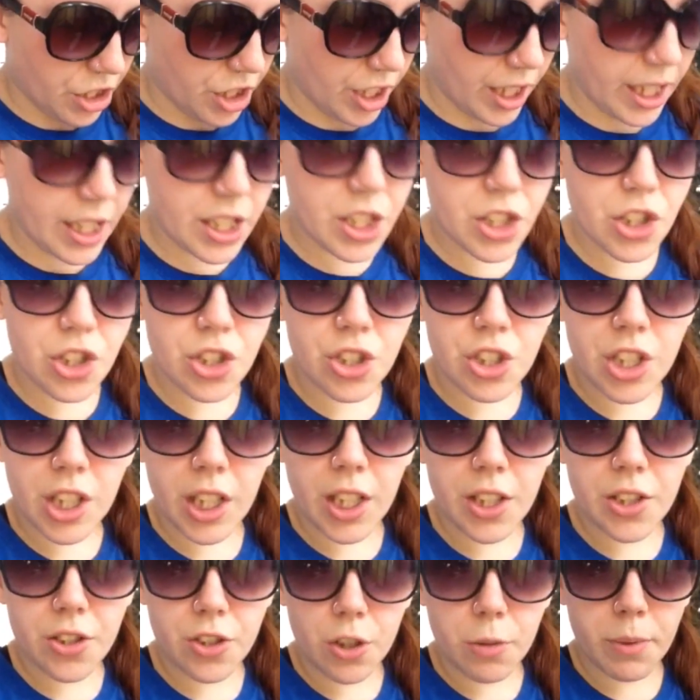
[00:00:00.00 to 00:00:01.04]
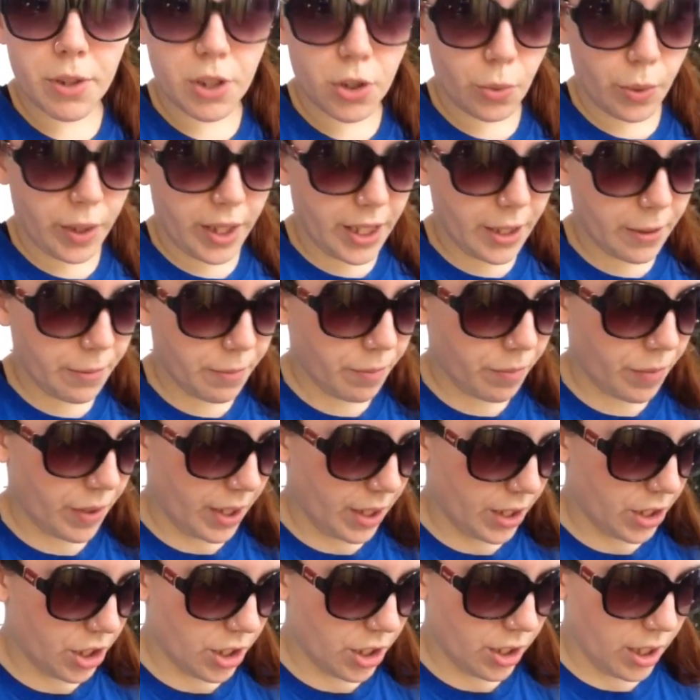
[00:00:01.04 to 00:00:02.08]
she got she lost so much weight. Like
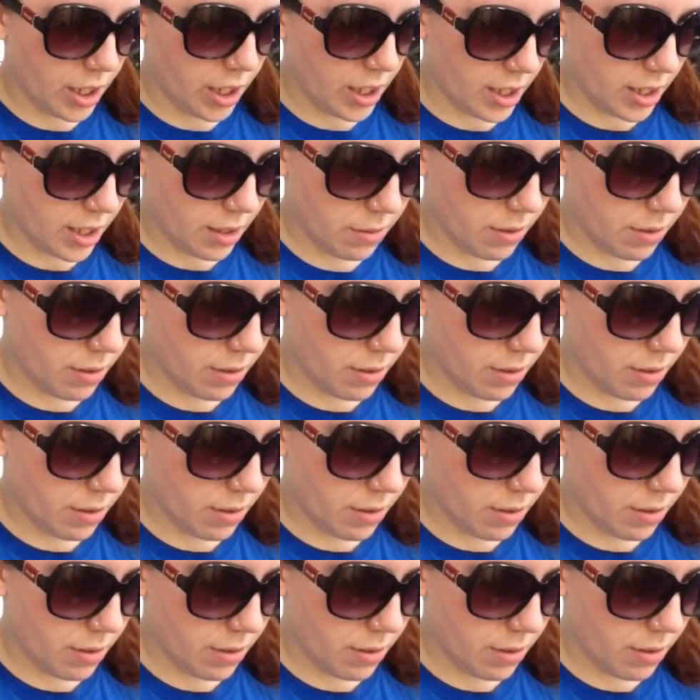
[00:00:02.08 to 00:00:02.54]
she lost,